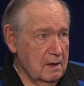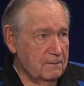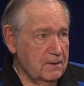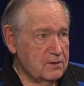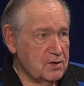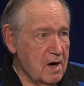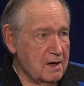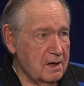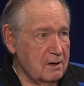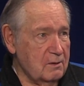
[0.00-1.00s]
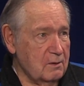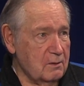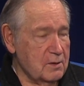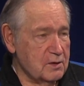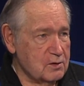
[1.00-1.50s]
If it's shocking
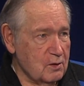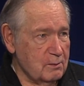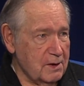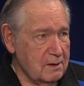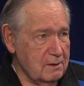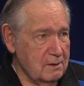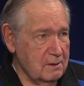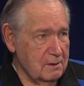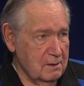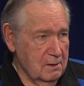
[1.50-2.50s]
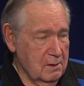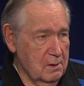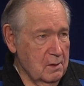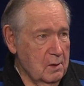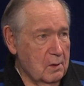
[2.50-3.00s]
or disturbing
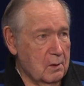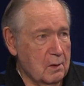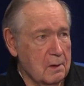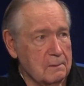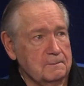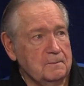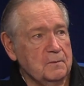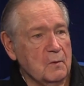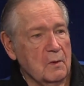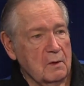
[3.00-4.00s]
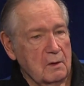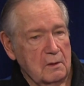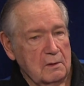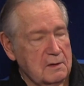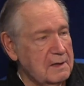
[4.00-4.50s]
or
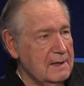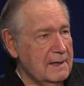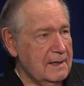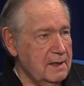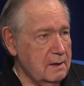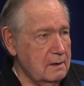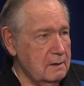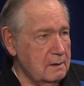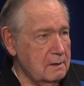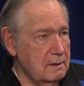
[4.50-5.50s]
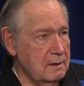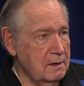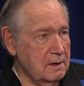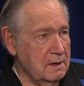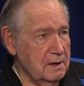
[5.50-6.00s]
titillating,
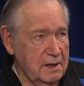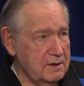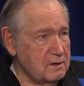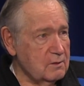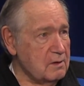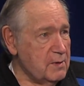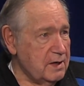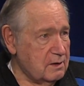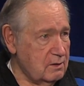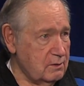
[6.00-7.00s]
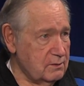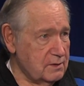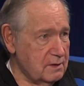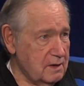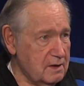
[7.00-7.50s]
it's going to make the
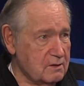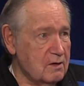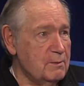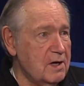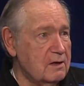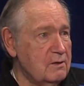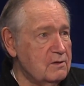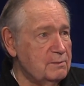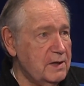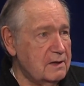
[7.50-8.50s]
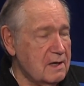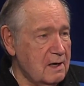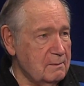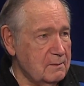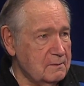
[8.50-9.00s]
news, and it's hmm. going to make the news big
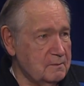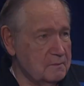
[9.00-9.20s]
time.